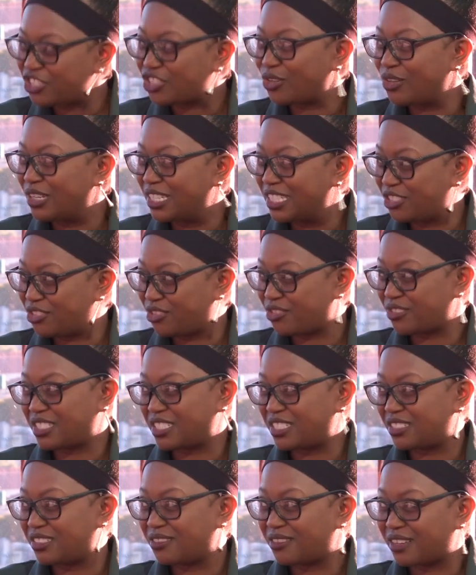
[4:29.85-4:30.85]

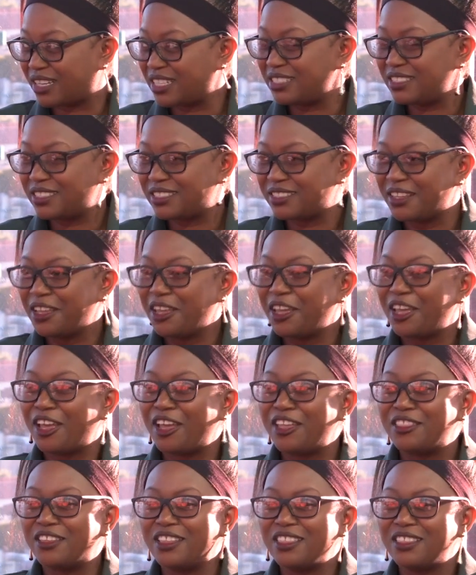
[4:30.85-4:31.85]
literacy, right?
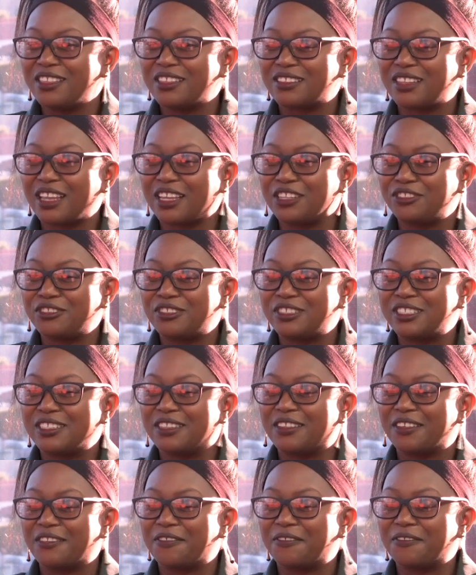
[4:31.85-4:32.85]
And then there's actually
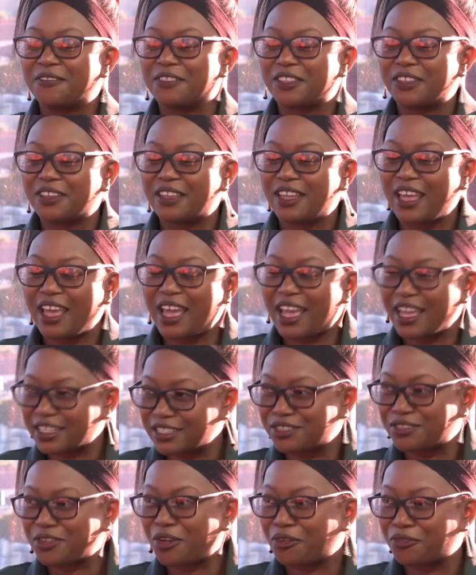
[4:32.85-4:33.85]
the
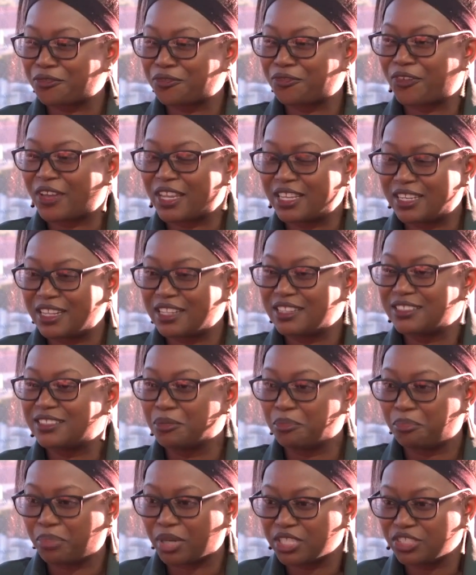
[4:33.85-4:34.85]
acts of
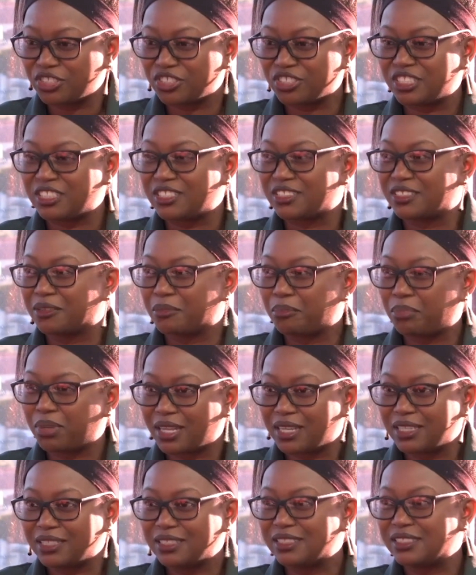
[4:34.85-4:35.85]
financing, budgeting,
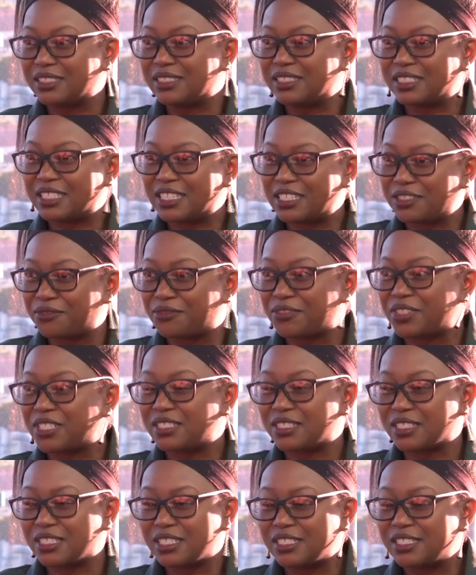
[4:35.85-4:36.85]
planning,
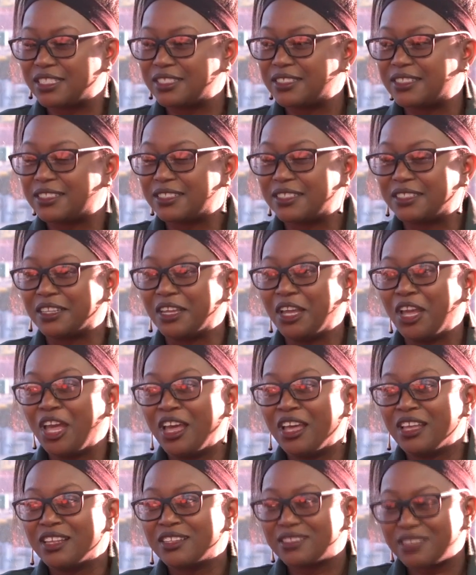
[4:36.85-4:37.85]
investing, etc.
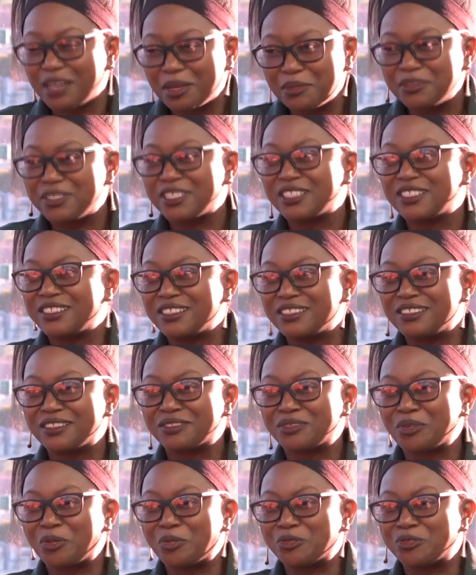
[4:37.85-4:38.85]
Some
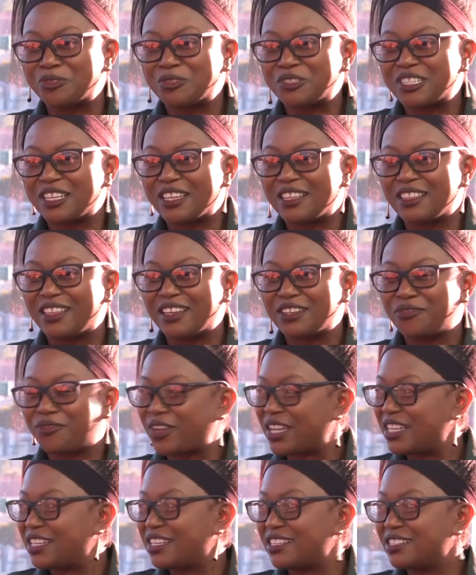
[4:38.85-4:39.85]
statistics also say that
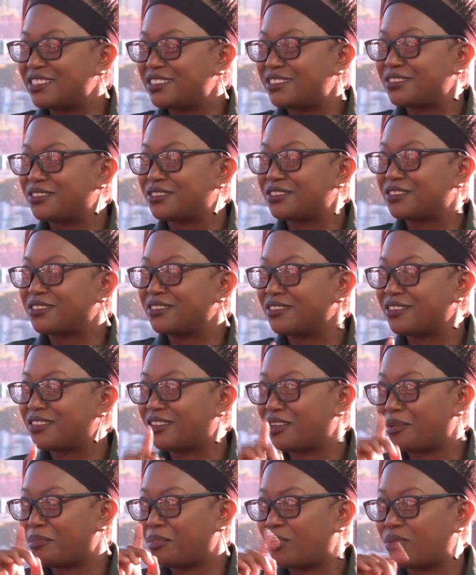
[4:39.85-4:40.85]
finance is the
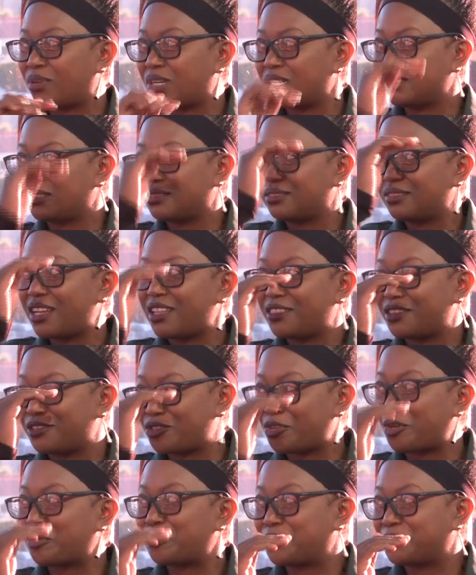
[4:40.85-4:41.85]
number one at the
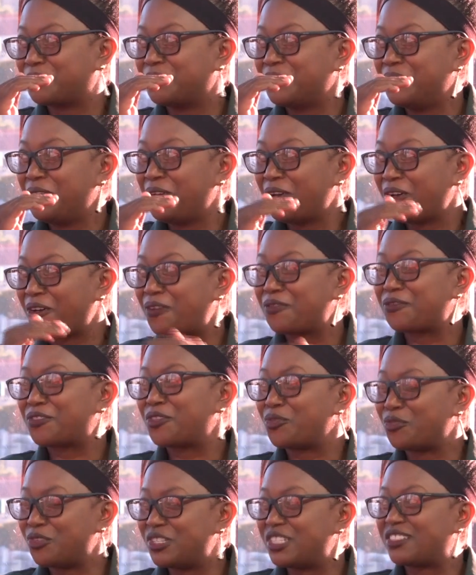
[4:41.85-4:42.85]
top of
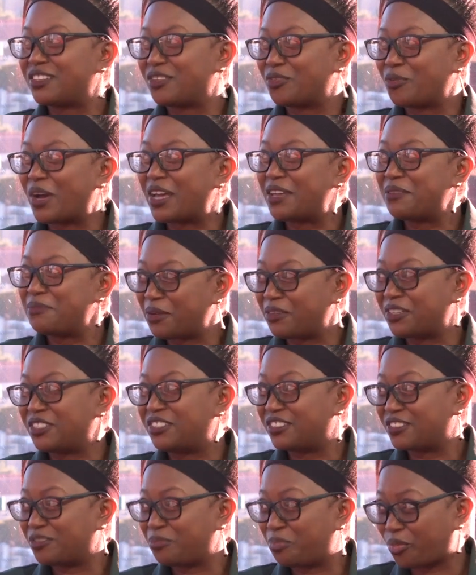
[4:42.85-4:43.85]
the reason why
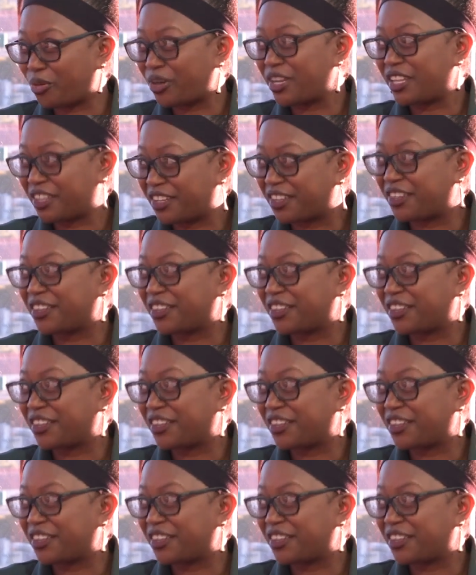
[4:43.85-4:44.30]
marriages break.